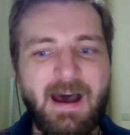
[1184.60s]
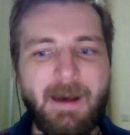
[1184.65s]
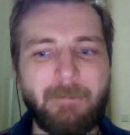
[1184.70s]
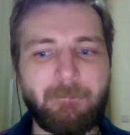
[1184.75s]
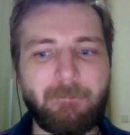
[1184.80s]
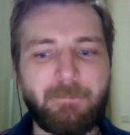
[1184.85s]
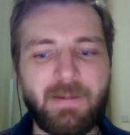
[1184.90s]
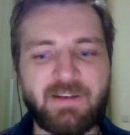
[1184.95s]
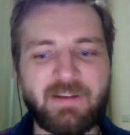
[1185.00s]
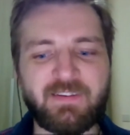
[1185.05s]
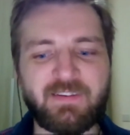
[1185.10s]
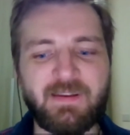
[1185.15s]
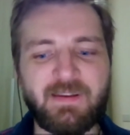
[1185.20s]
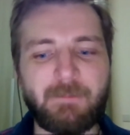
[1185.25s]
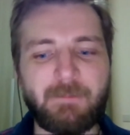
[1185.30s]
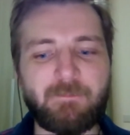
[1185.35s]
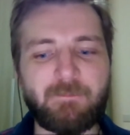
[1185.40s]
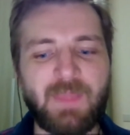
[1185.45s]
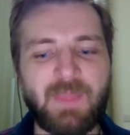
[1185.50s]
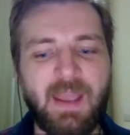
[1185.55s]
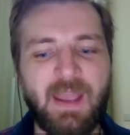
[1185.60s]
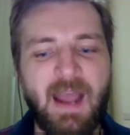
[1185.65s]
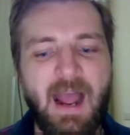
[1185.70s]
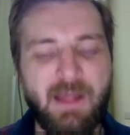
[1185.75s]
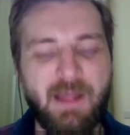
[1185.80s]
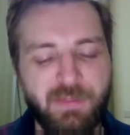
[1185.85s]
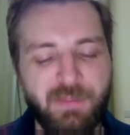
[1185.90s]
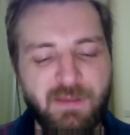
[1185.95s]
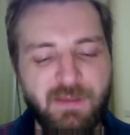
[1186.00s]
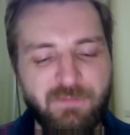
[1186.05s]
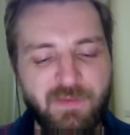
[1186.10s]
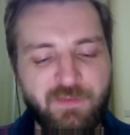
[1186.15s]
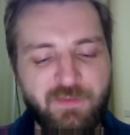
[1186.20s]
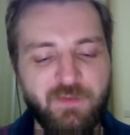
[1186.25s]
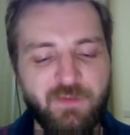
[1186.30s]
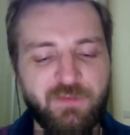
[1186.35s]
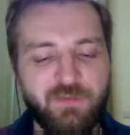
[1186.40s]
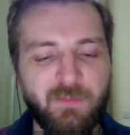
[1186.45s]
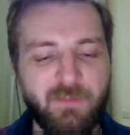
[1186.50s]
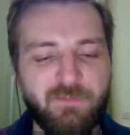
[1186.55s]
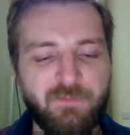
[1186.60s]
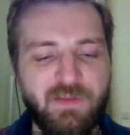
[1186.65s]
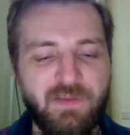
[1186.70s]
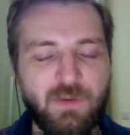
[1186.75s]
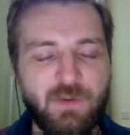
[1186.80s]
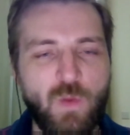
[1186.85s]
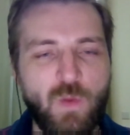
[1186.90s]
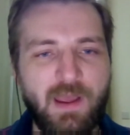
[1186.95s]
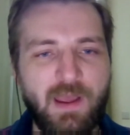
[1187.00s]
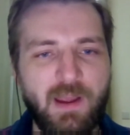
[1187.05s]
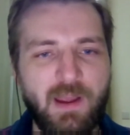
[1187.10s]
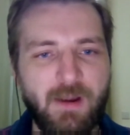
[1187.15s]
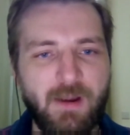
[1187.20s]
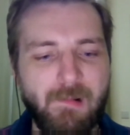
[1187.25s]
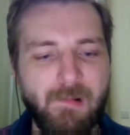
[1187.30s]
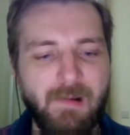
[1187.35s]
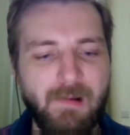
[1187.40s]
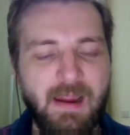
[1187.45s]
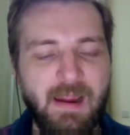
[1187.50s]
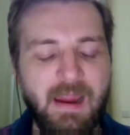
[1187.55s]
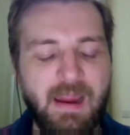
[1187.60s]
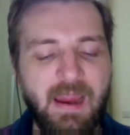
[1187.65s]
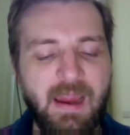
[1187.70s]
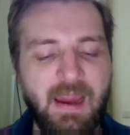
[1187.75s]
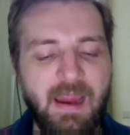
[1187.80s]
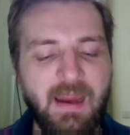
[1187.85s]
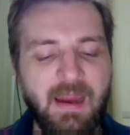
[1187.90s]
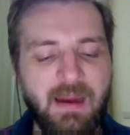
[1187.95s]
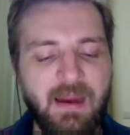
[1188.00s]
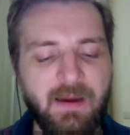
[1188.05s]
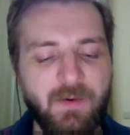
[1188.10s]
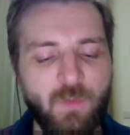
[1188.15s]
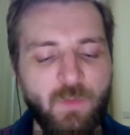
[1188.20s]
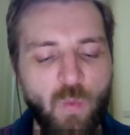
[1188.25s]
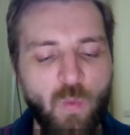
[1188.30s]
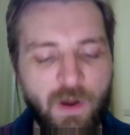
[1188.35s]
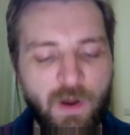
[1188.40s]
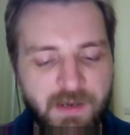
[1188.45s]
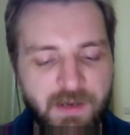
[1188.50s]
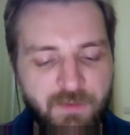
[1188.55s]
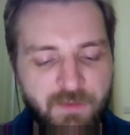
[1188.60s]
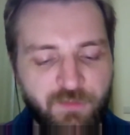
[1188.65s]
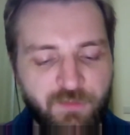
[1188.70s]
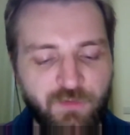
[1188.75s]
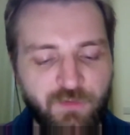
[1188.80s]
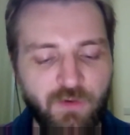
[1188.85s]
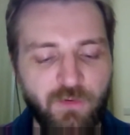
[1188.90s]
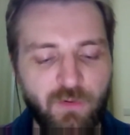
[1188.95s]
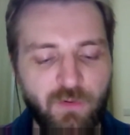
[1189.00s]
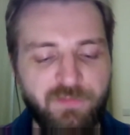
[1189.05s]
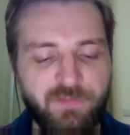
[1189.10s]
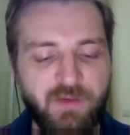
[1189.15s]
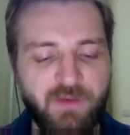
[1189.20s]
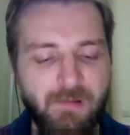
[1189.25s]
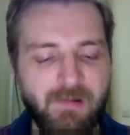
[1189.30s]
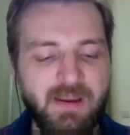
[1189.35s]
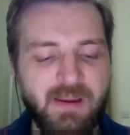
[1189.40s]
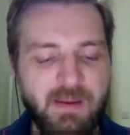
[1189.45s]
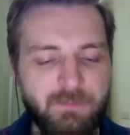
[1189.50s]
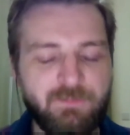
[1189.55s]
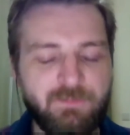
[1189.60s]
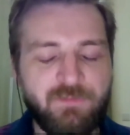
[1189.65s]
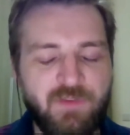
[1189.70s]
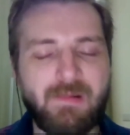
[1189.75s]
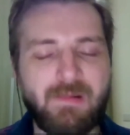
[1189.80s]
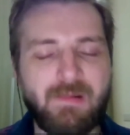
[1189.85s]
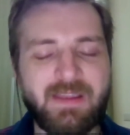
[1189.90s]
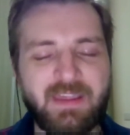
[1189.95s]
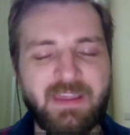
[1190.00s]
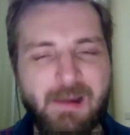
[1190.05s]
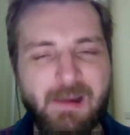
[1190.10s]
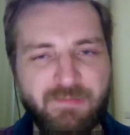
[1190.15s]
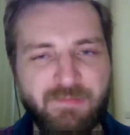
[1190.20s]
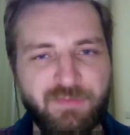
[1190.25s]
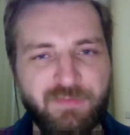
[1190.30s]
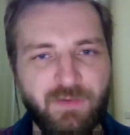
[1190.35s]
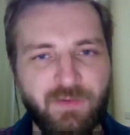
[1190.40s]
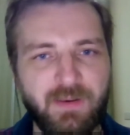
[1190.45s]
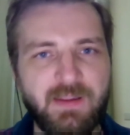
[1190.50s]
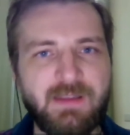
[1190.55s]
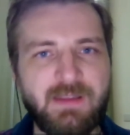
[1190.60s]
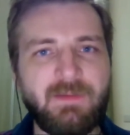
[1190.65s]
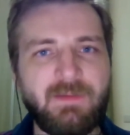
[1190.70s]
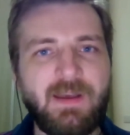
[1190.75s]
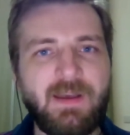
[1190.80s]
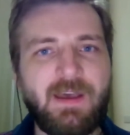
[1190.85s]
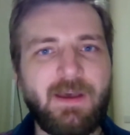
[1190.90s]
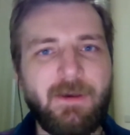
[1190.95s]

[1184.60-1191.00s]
But I think this is something where one needs to look very, very carefully.